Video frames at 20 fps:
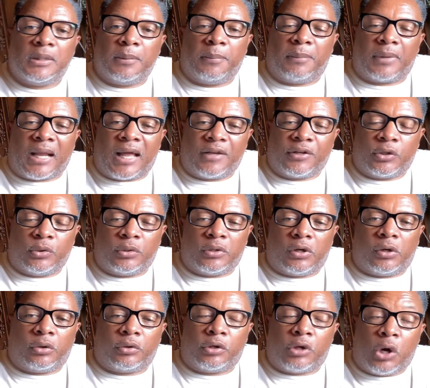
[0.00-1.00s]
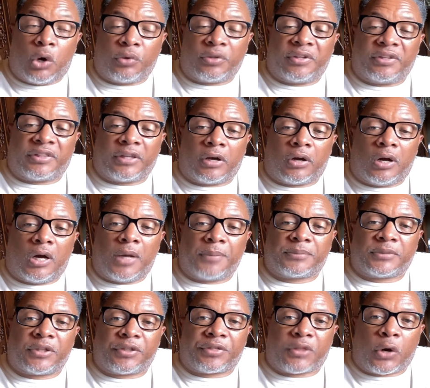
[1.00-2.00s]
but I do don't know that they're up
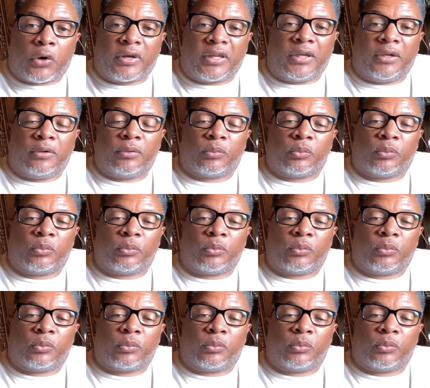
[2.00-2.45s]
to 30